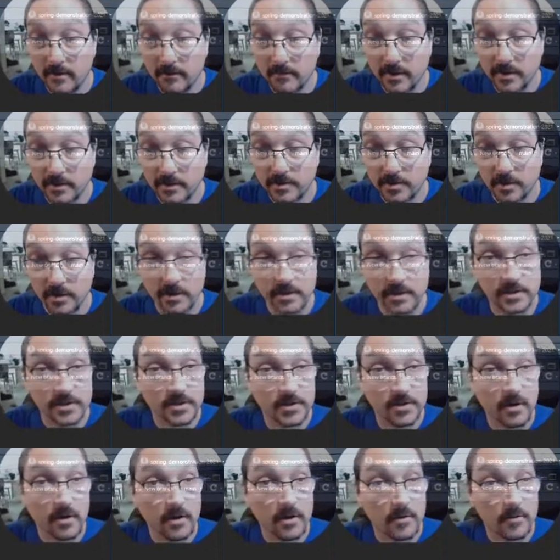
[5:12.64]
eventually
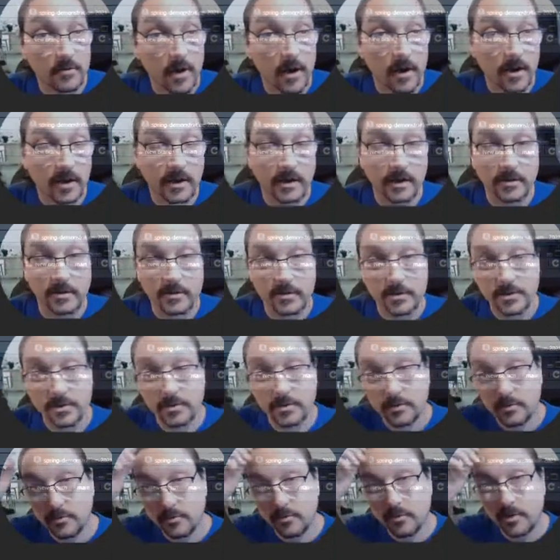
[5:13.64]
started running
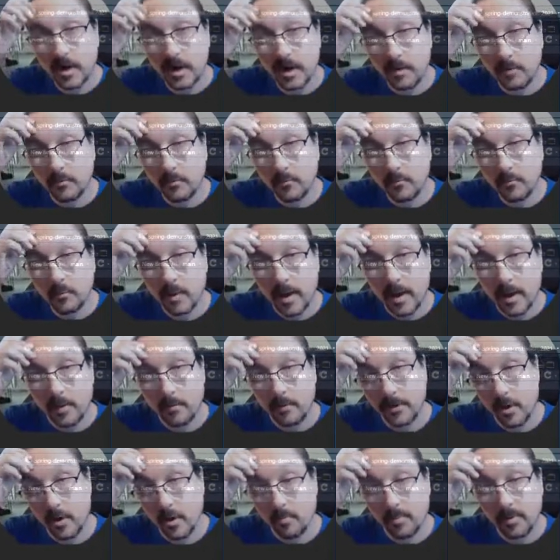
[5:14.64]
into when I
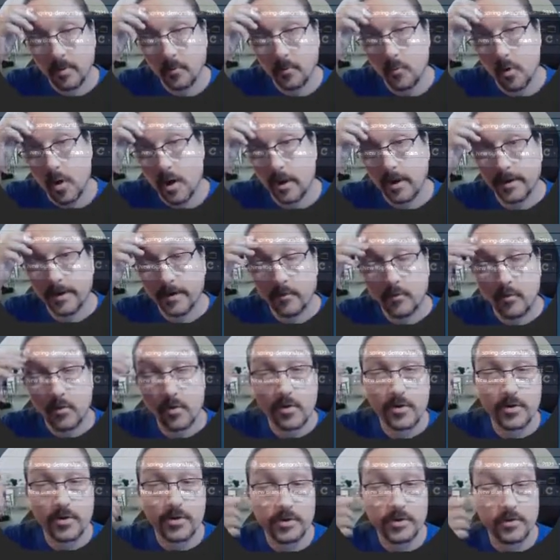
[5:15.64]
would open one in
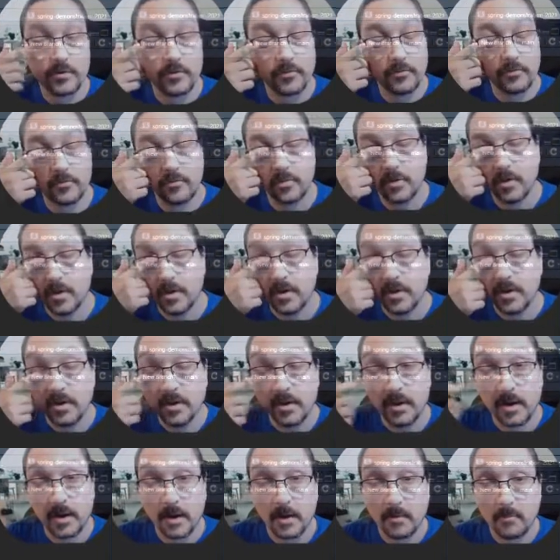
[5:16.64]
order to
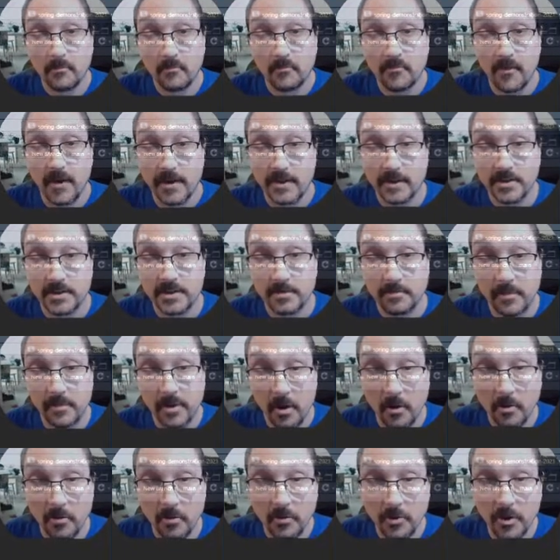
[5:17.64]
find some
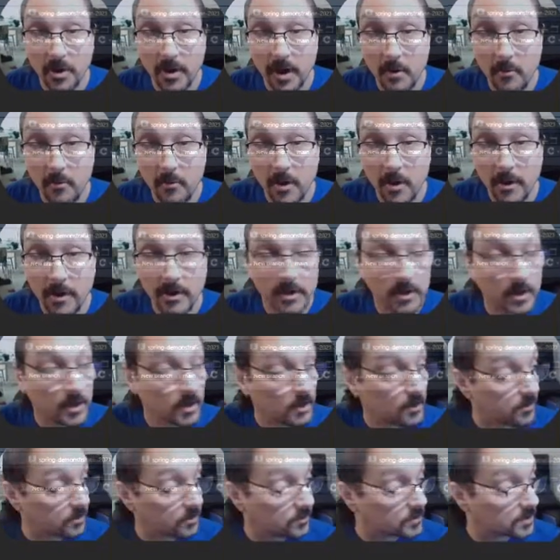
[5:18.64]
code that I wanted to
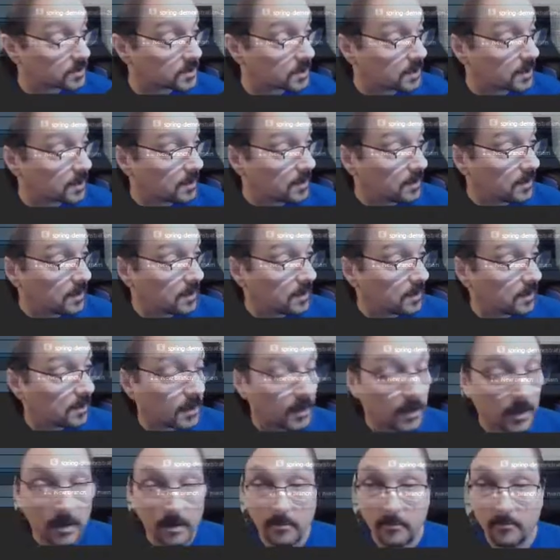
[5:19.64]
use
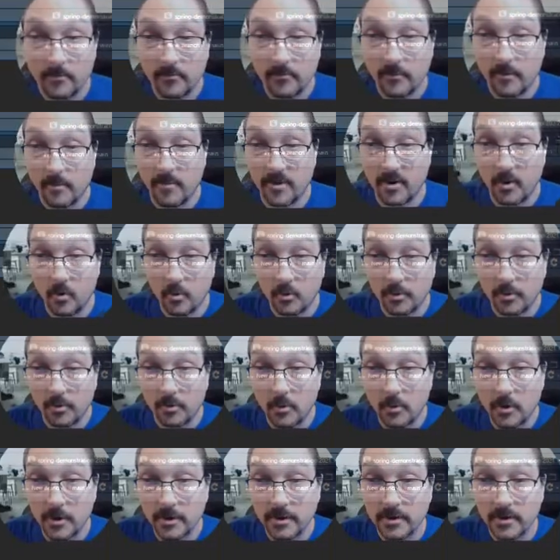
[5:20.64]
from an older
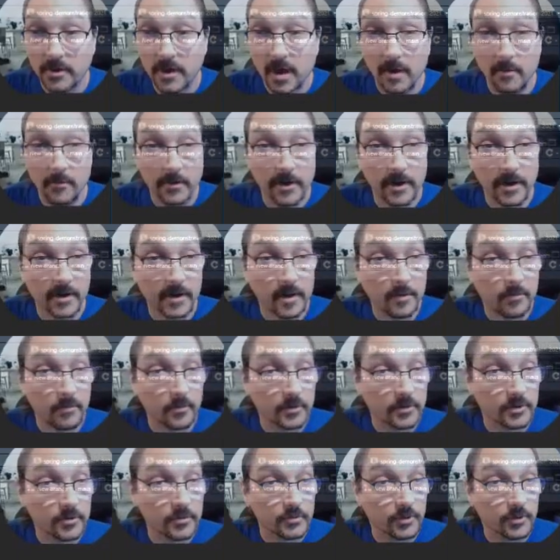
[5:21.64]
one, I would end up
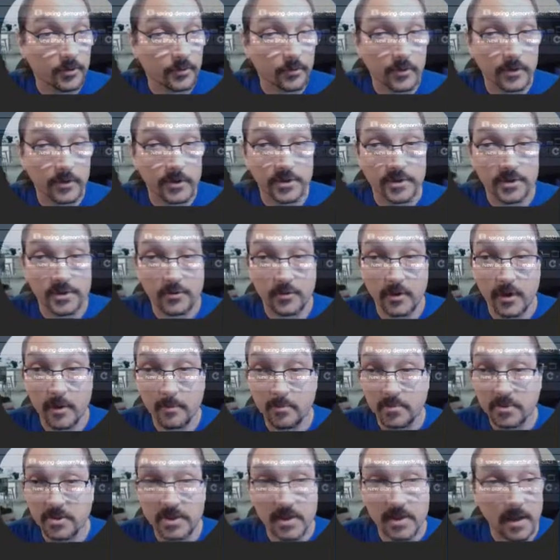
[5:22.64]
with 2 or 3
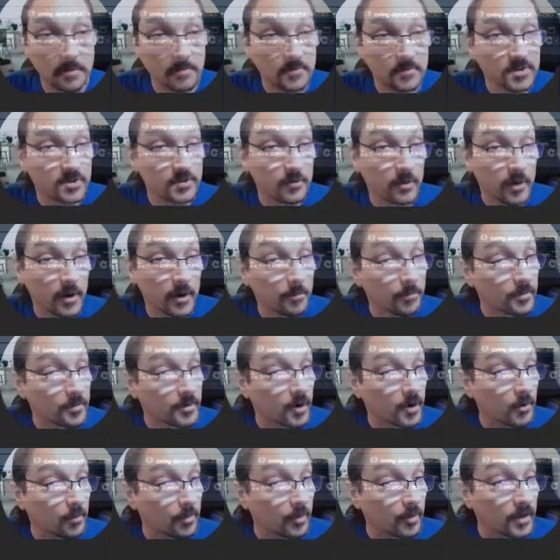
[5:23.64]
scripts named script
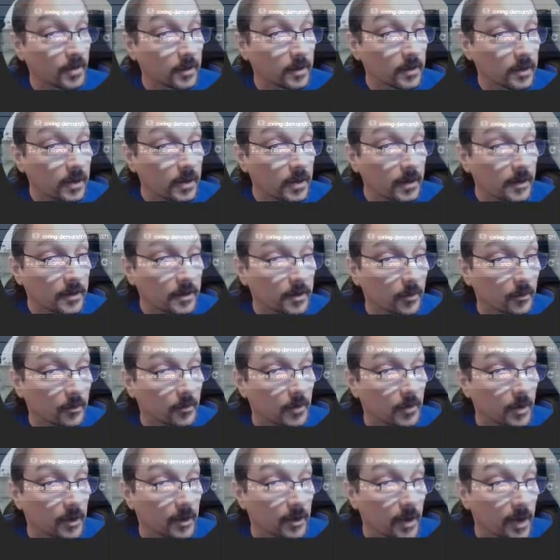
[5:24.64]
open, and you don't
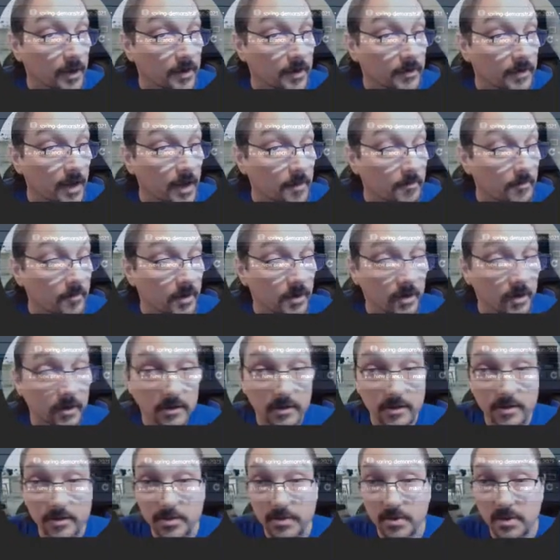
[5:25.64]
really like that
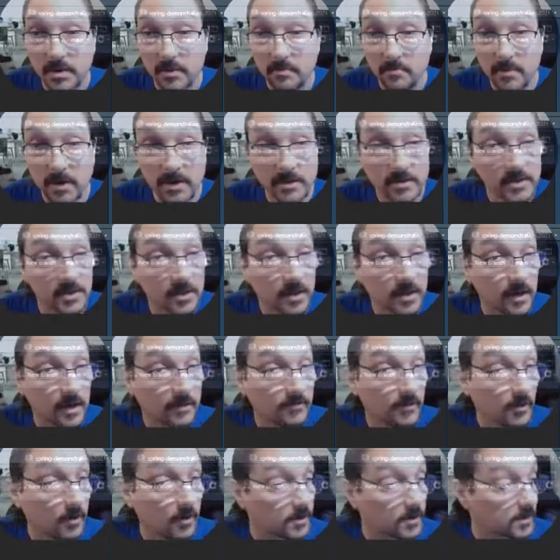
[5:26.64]
because it makes it kind
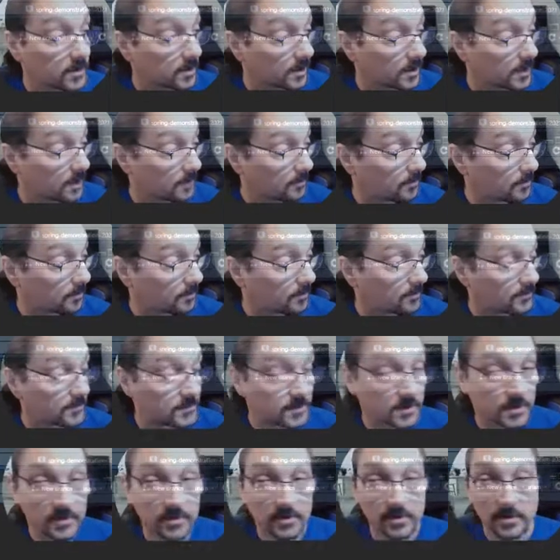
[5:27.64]
of hard to
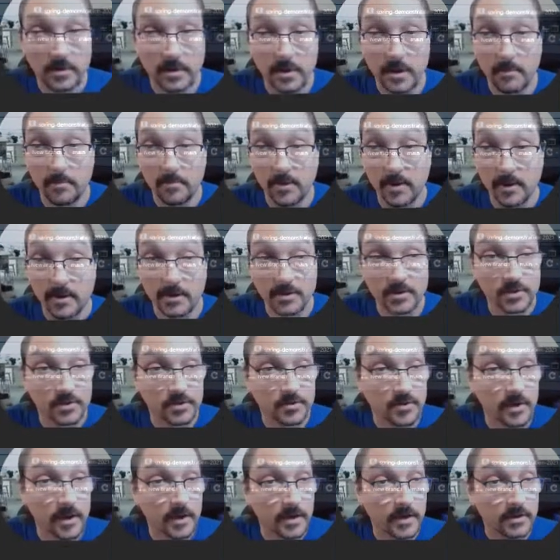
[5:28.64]
keep things
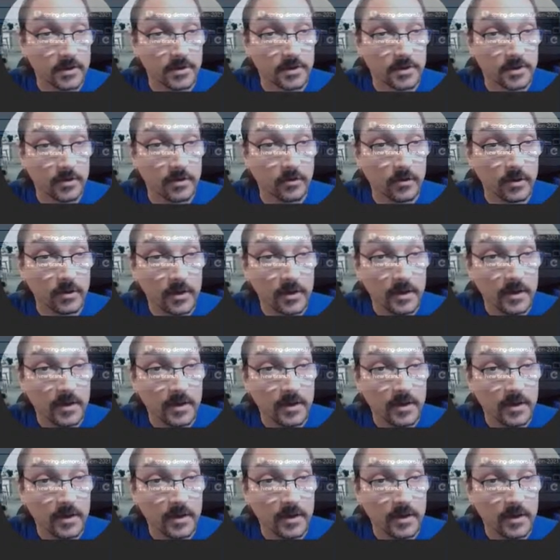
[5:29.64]
straight. So